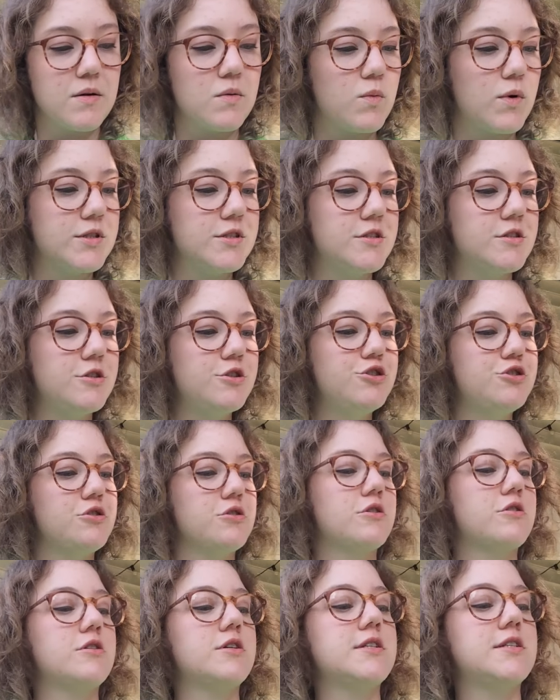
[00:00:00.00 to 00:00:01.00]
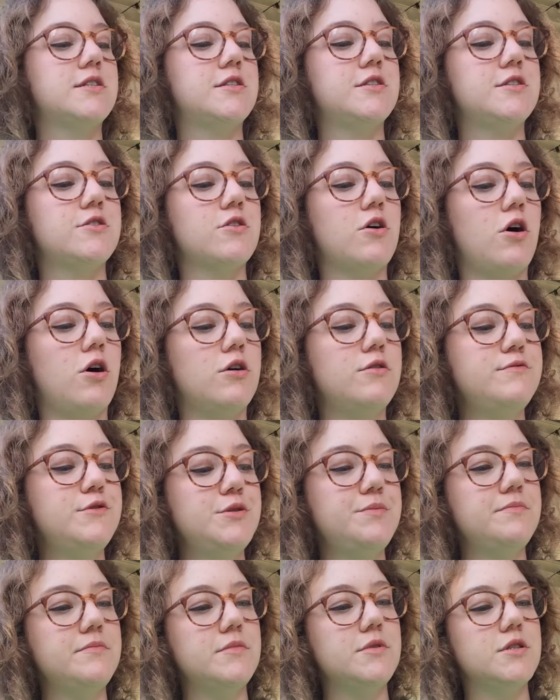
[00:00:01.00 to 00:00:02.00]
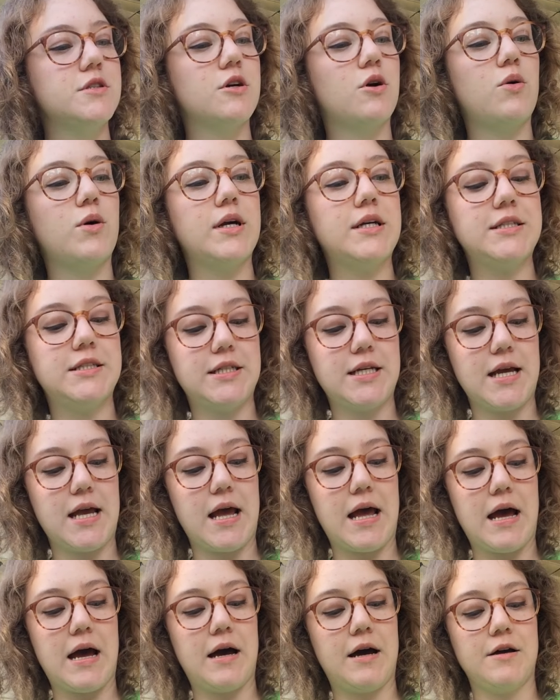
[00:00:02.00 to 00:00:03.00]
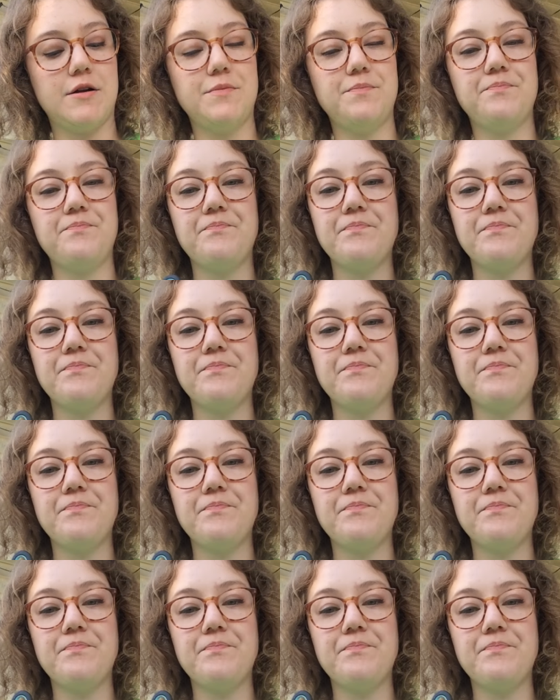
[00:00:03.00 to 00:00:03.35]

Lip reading: Once the sugar is dissolved, you're going to add